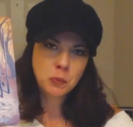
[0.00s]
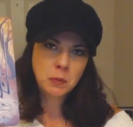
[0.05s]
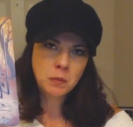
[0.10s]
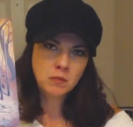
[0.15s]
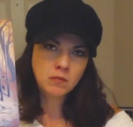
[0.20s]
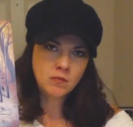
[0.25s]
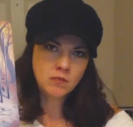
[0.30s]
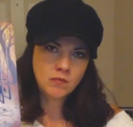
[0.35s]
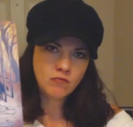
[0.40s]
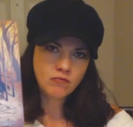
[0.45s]

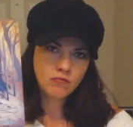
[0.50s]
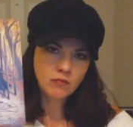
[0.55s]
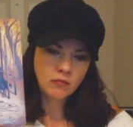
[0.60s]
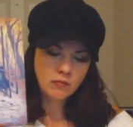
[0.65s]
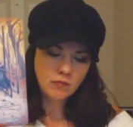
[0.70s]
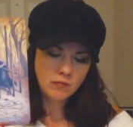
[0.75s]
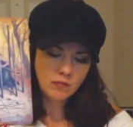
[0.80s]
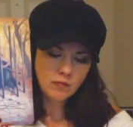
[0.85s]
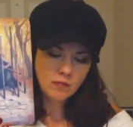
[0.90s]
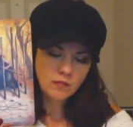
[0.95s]

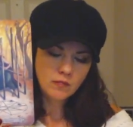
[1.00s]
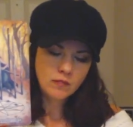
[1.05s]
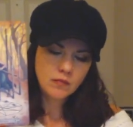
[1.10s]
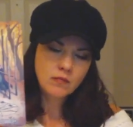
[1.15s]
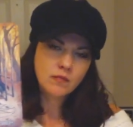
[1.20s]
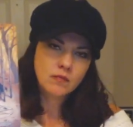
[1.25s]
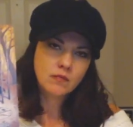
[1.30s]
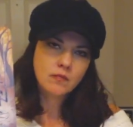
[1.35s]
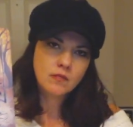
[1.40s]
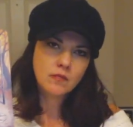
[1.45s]

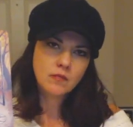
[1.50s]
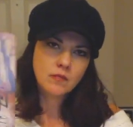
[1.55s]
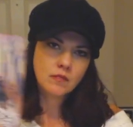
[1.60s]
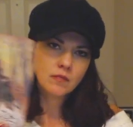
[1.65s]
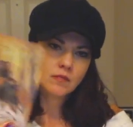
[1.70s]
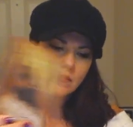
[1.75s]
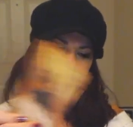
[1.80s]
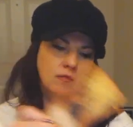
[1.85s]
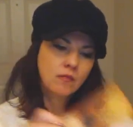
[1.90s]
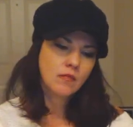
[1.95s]
(no one is talking)